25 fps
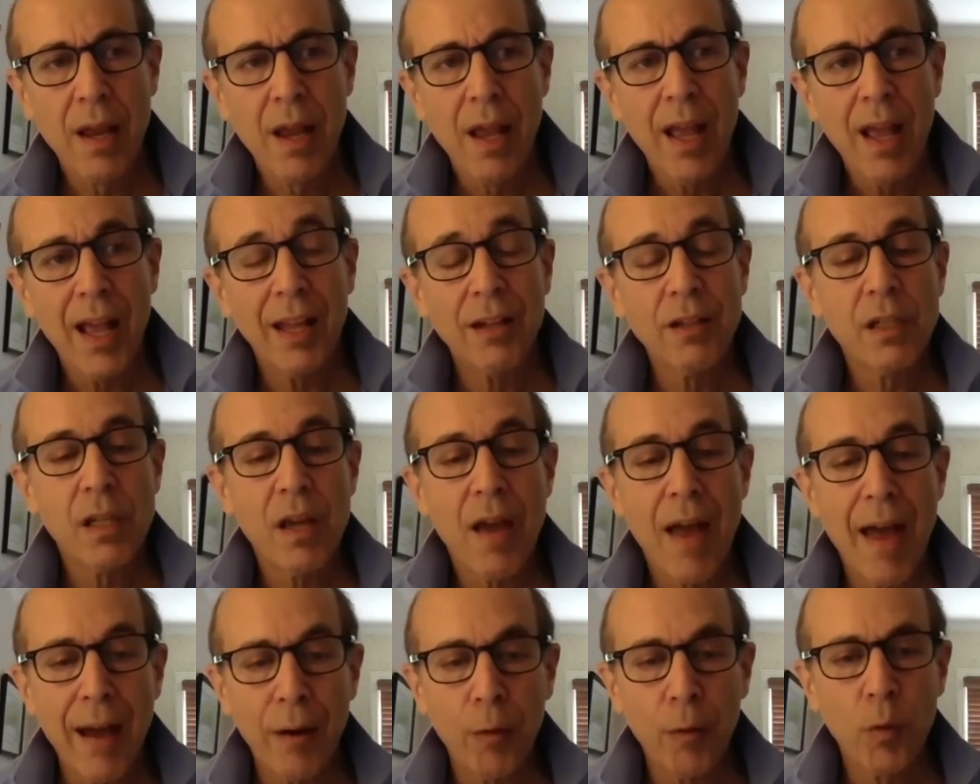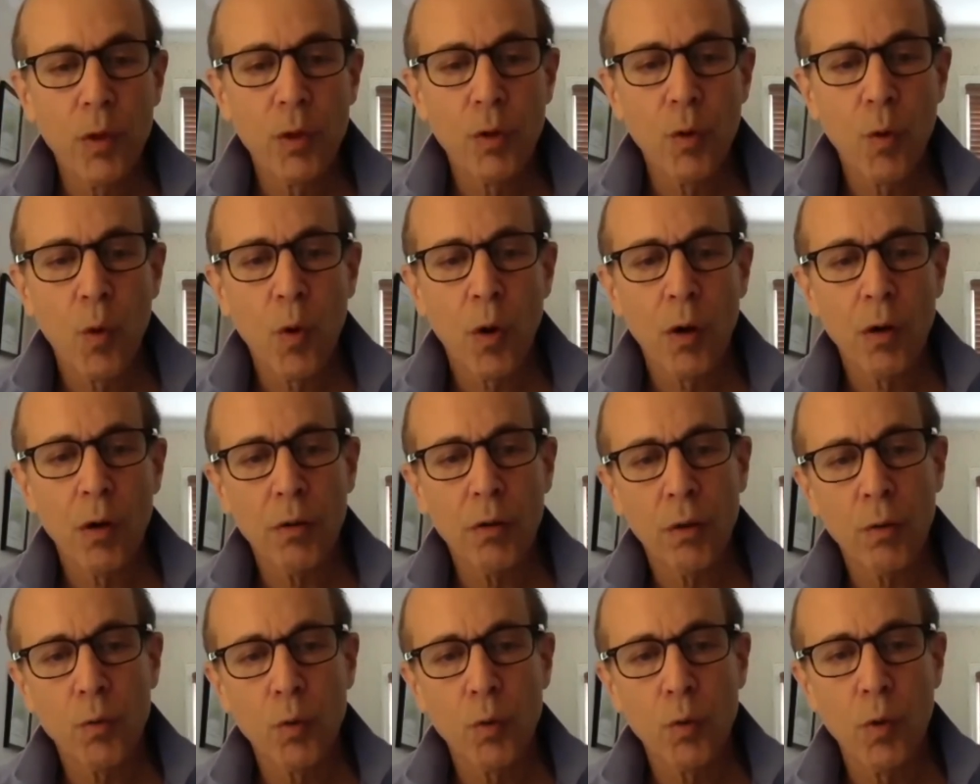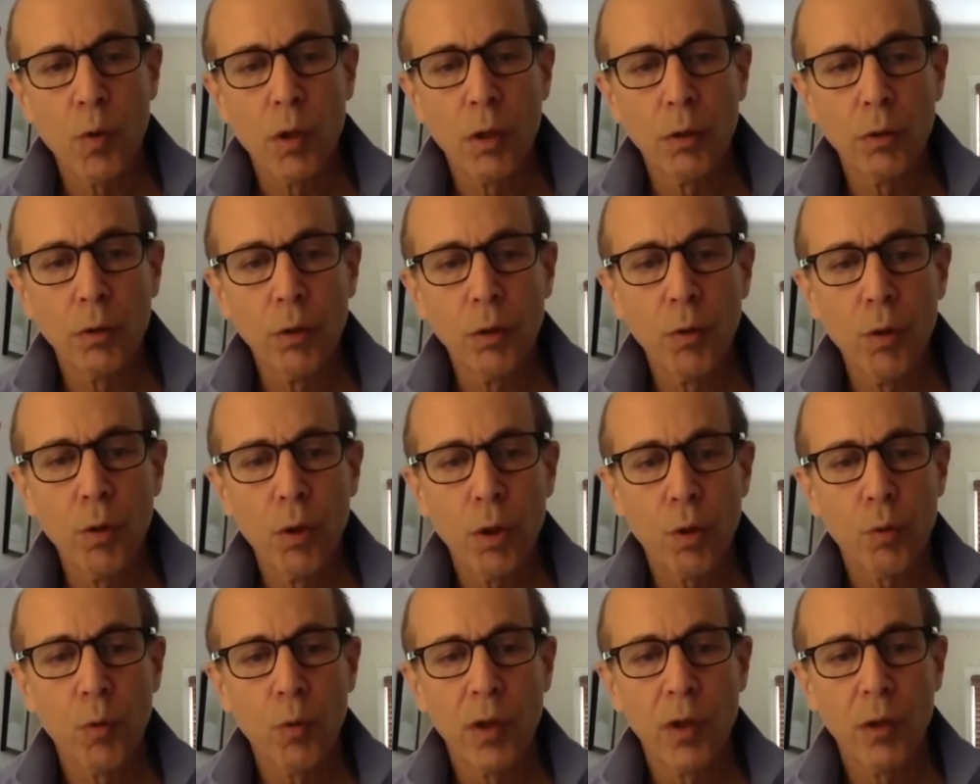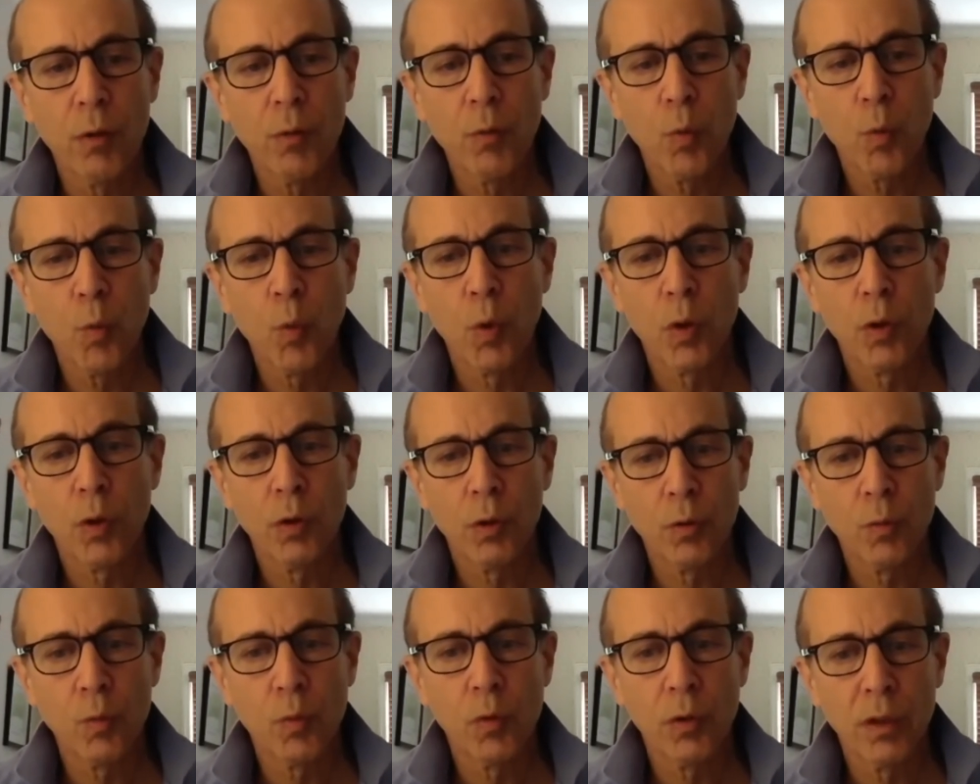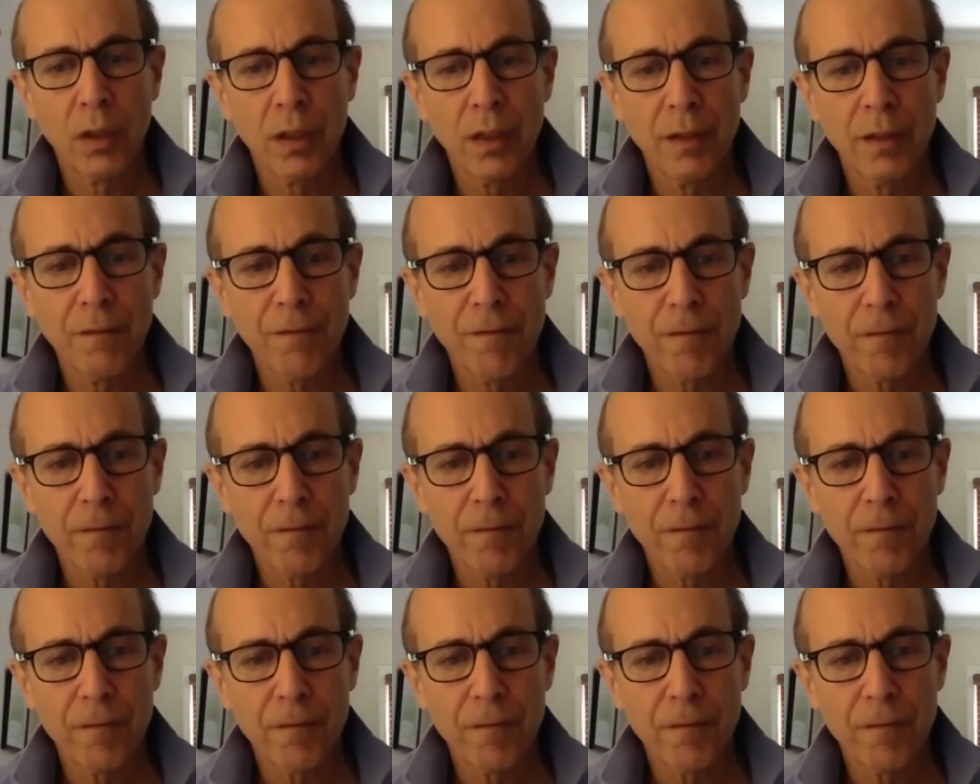and to Ecuador through the Lutheran World Relief.